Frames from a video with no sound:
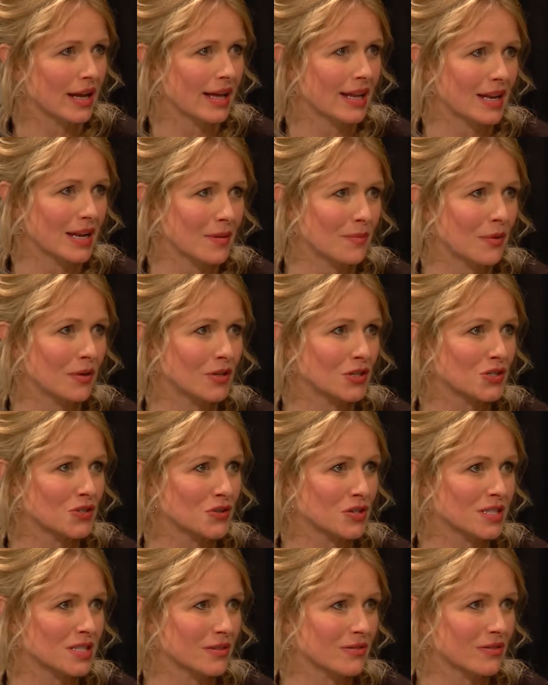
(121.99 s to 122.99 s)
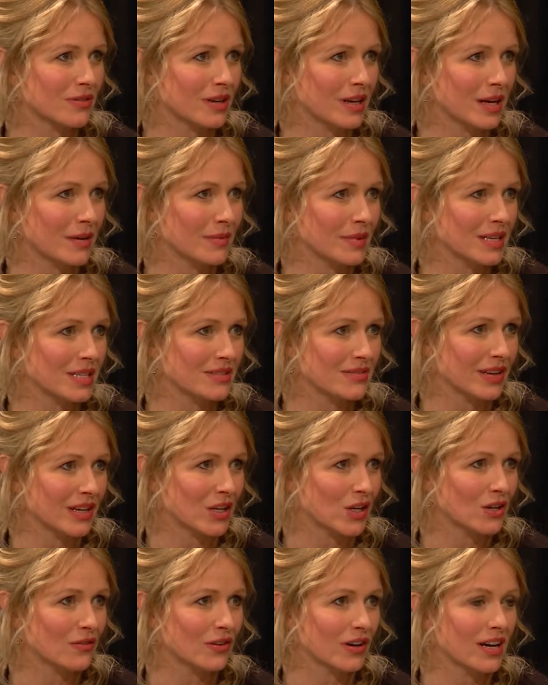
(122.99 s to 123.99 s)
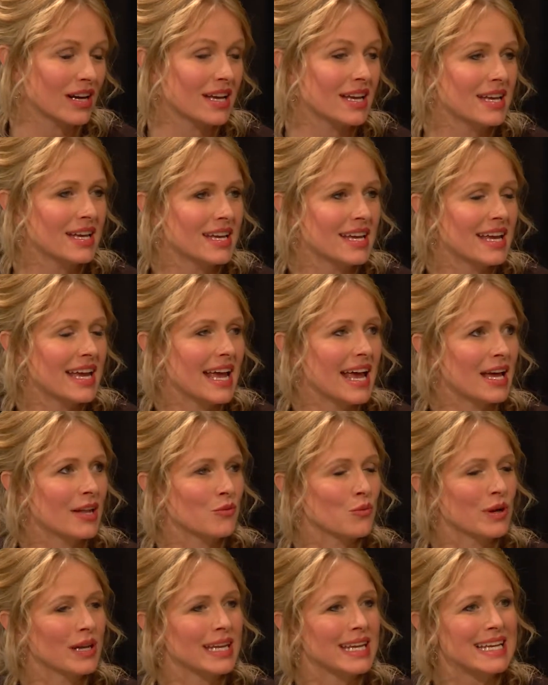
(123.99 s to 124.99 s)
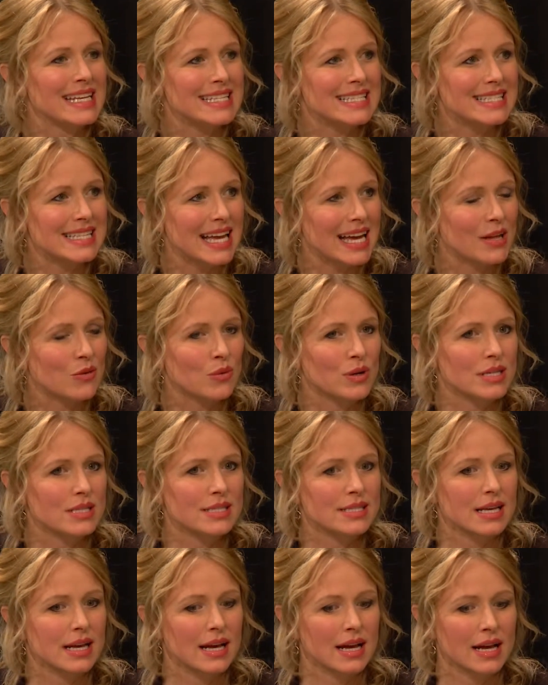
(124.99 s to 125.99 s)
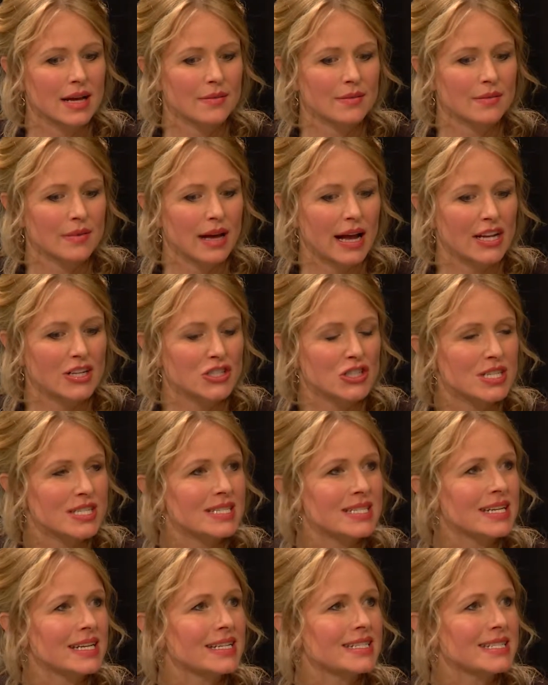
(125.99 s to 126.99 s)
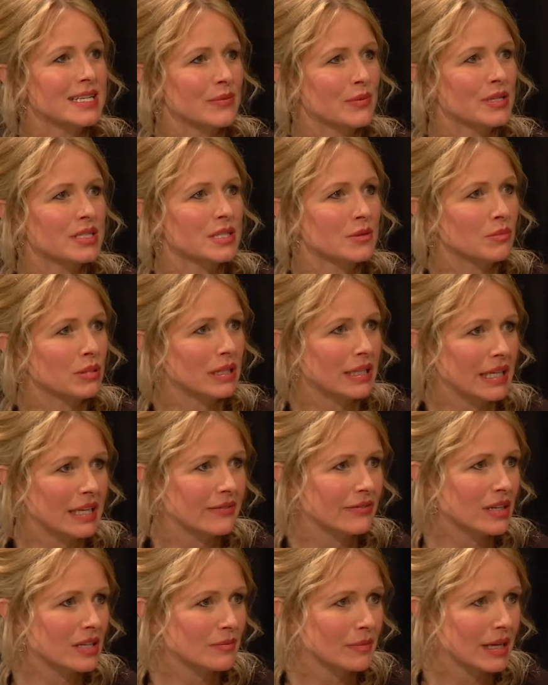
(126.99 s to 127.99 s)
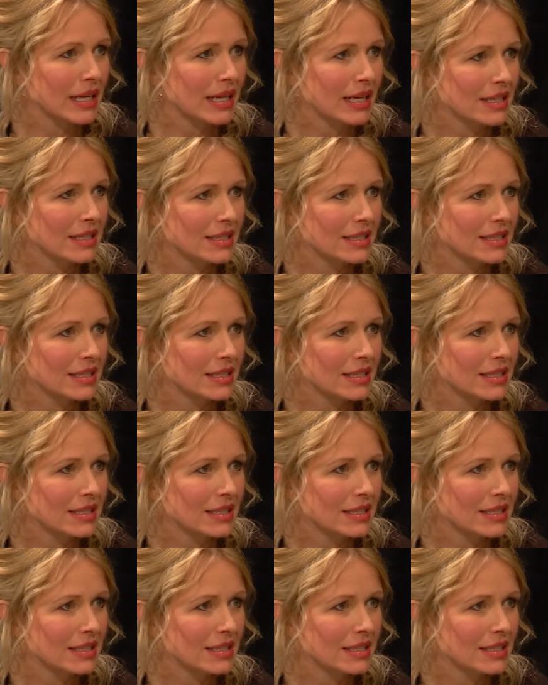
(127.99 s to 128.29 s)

ended up on the streets of East Vancouver. And what he said was, I just needed someone to believe in me.